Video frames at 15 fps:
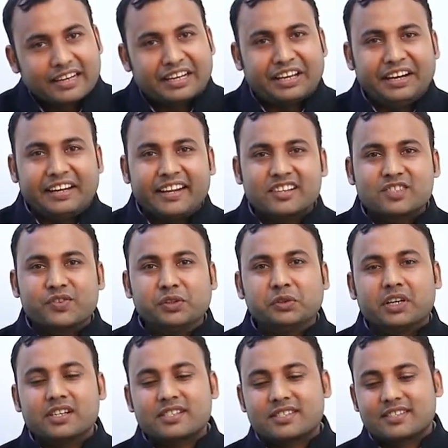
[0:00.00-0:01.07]
Greetings
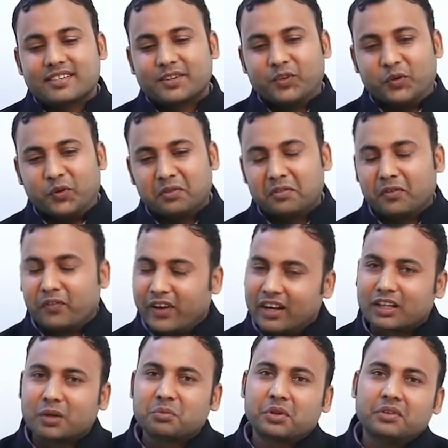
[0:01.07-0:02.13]
viewers,
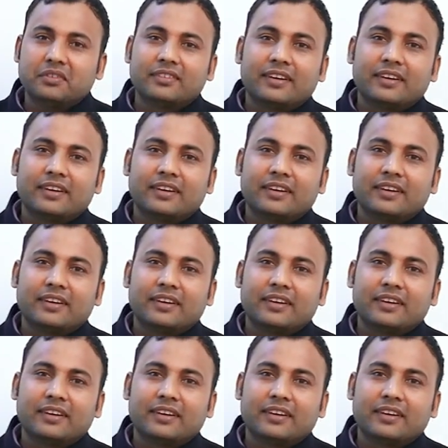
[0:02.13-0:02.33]
welcome